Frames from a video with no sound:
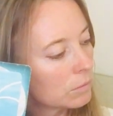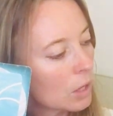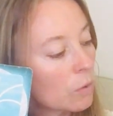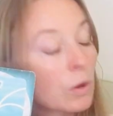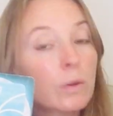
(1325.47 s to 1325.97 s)

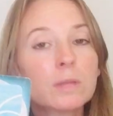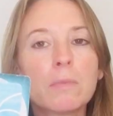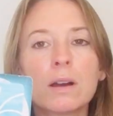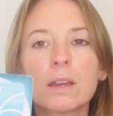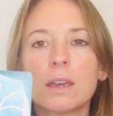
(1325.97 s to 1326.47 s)
oh no, it's
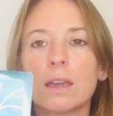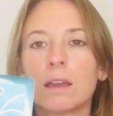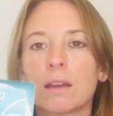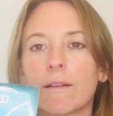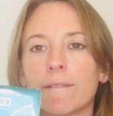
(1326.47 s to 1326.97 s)
monkey.
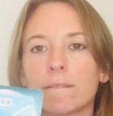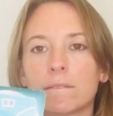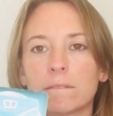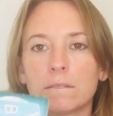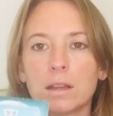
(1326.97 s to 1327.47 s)

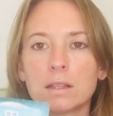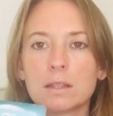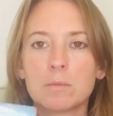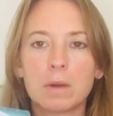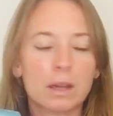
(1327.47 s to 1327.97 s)
It's
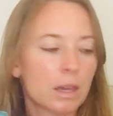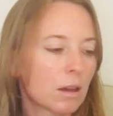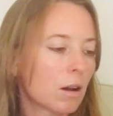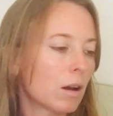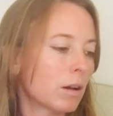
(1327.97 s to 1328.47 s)
the monkey
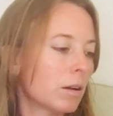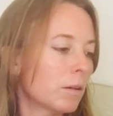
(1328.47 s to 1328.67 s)
card.